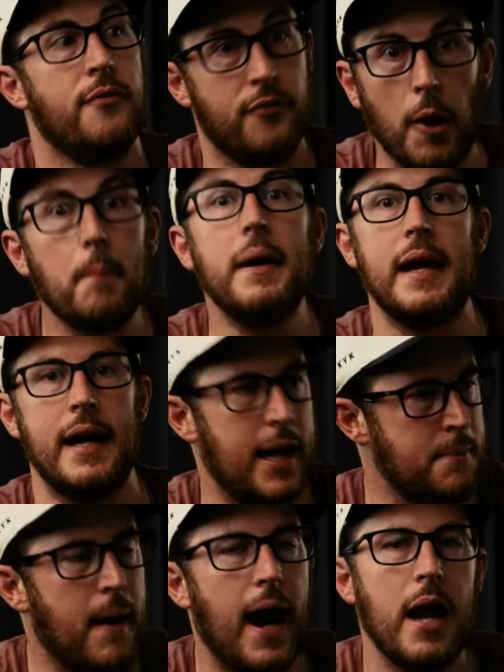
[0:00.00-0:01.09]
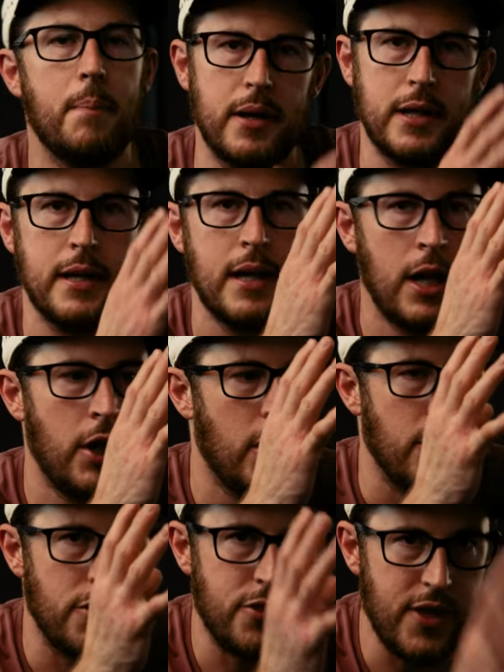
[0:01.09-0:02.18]
For me, in my opinion,
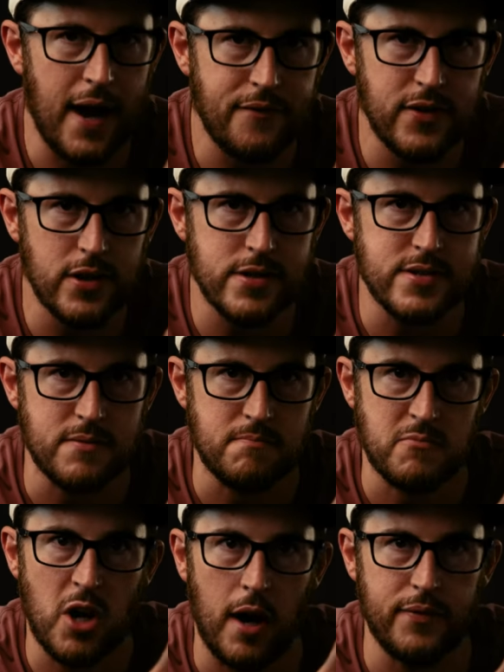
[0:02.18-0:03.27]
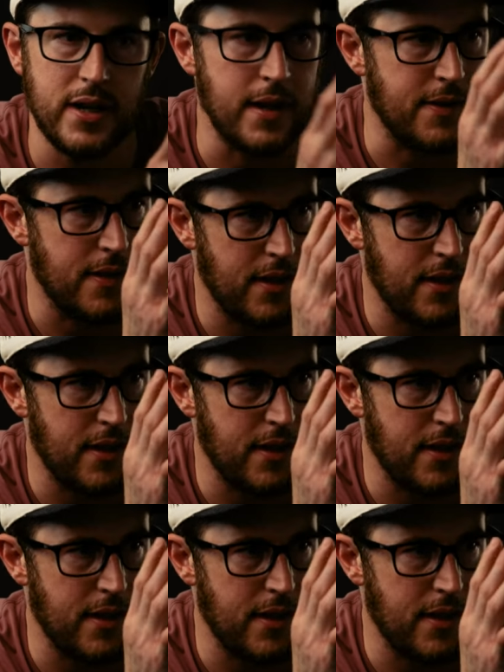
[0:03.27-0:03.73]
that feels confident.